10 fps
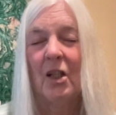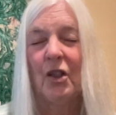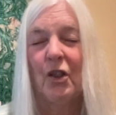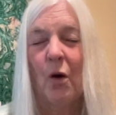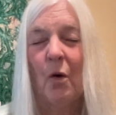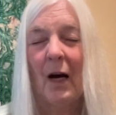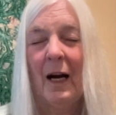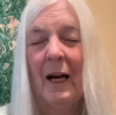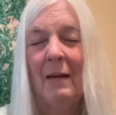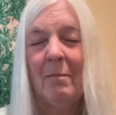So
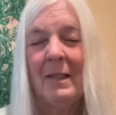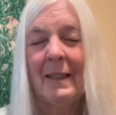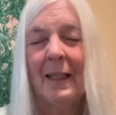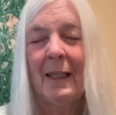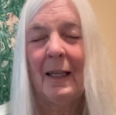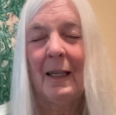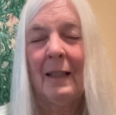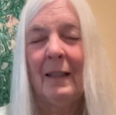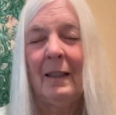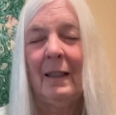I'm seeing